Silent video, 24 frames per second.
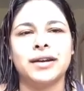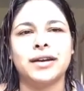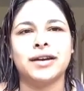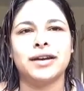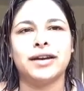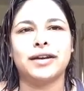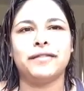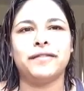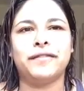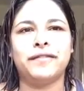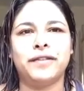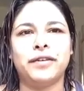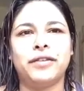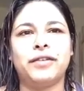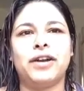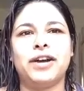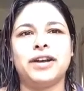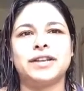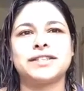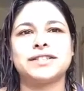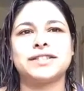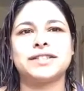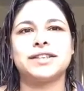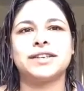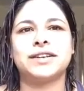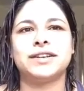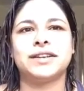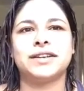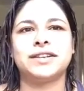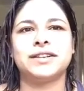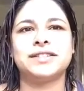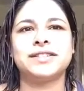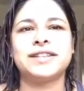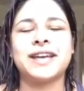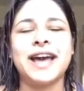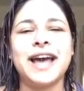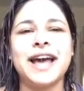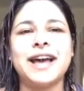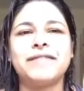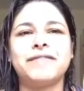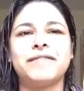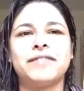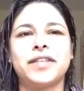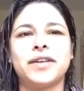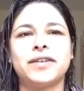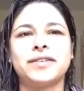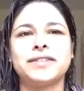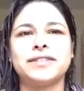for us to
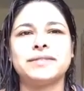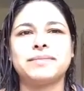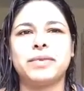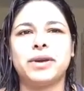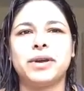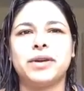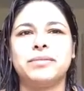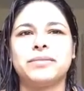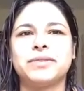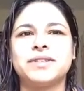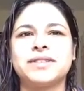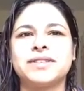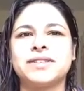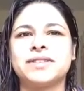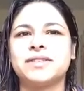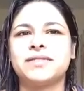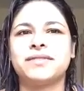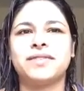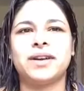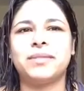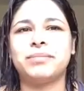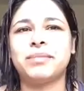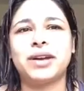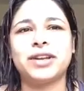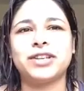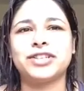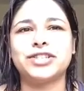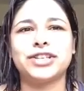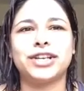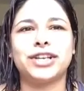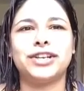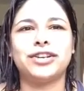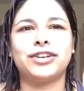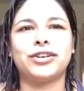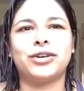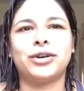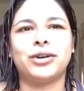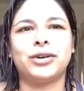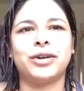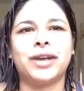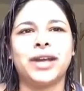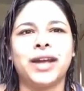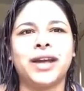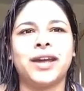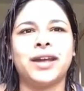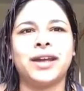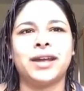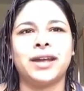have those moments of I'm actually not
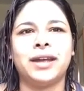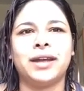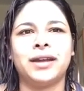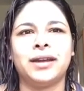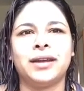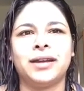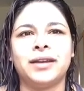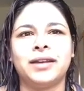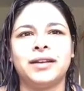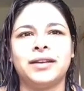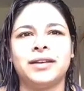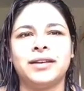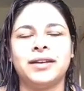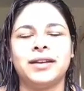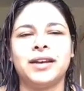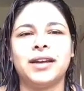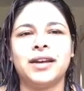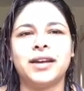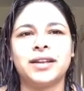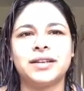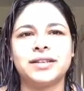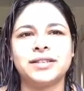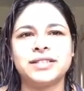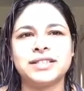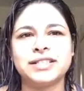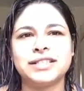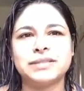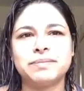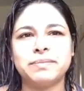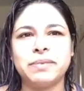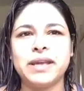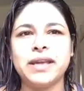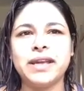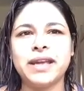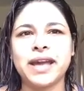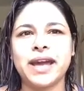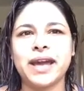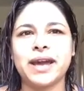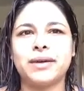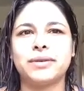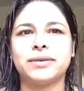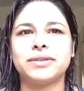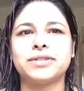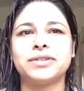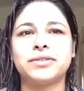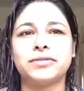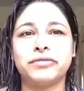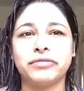okay, and to speak
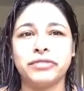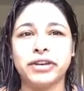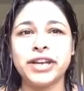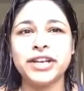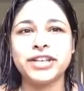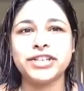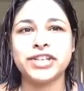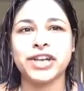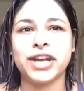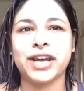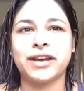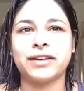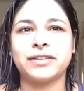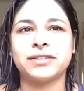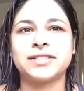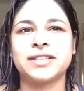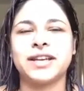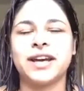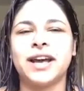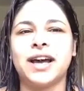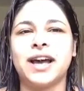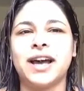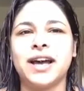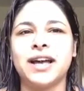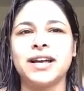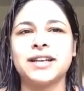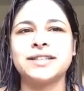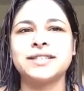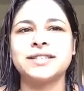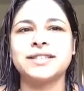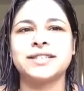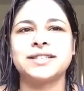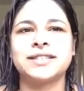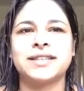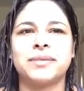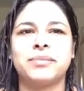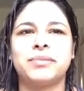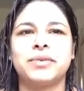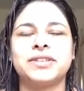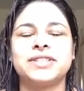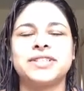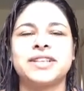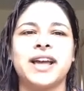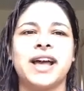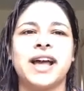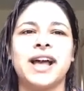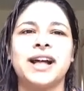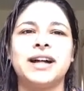out, to reach out, to ask someone
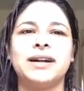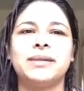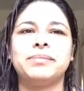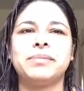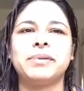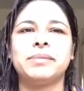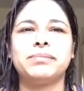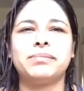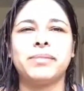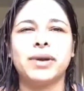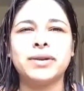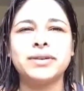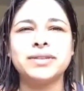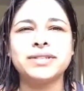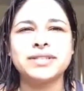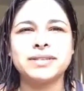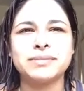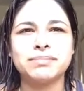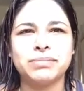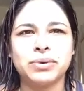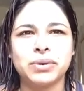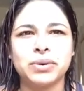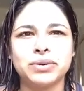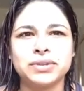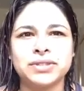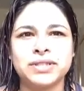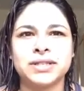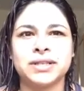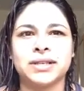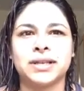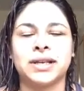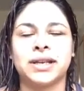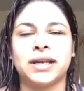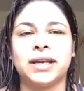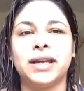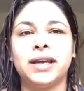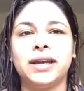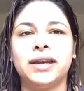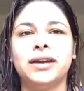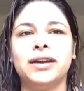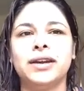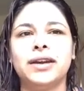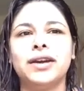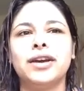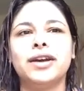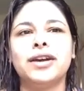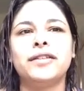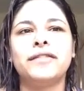to help, but most importantly,
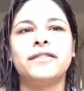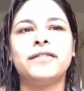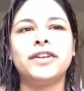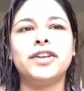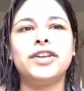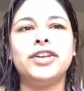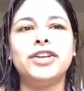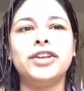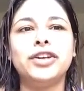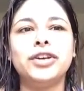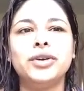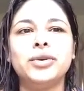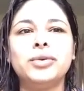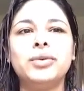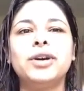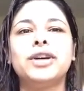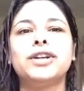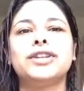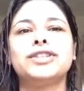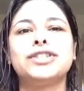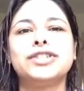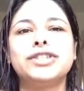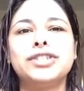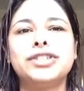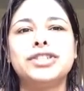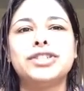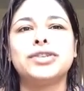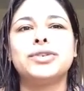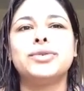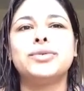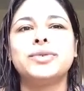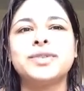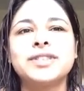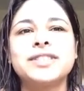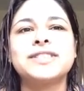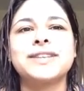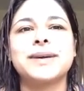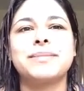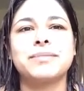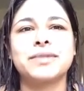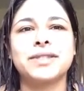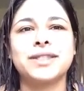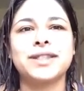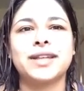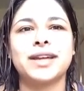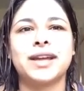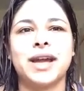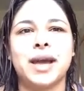for you to do
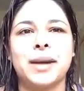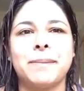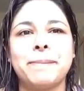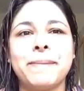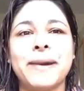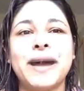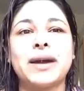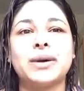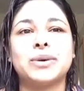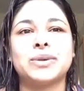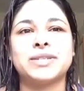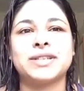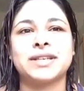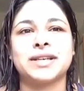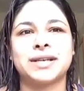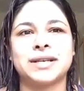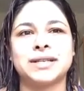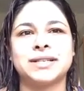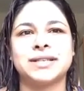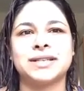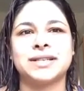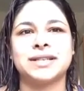something about it.